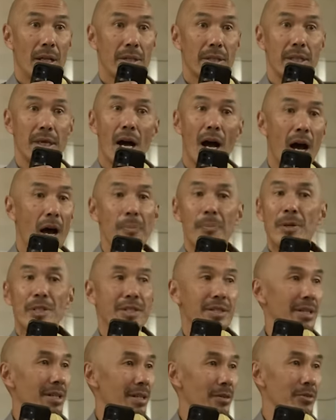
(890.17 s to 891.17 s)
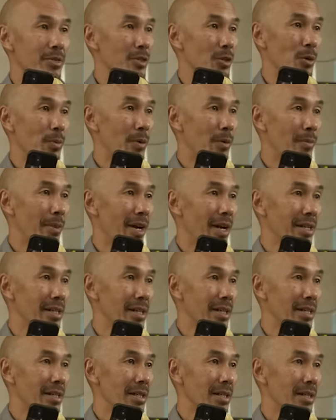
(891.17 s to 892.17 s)
the opposite of sober
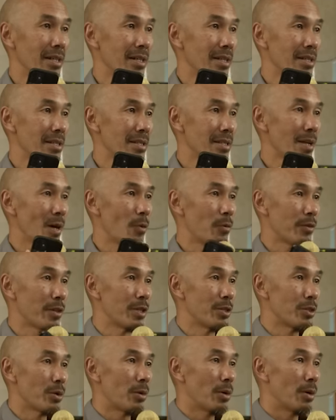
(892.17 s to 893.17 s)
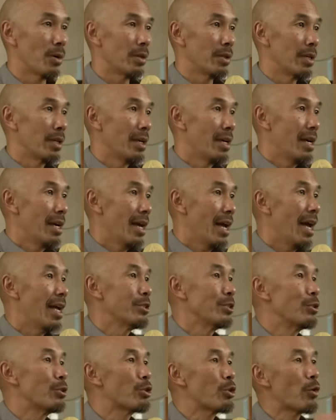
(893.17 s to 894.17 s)
minded, self controlled,
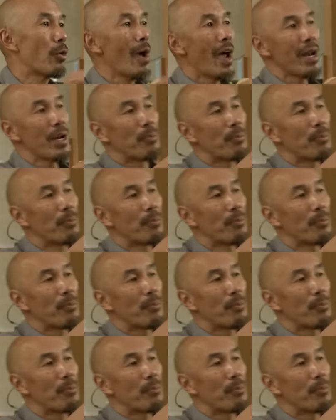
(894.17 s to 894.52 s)
and you try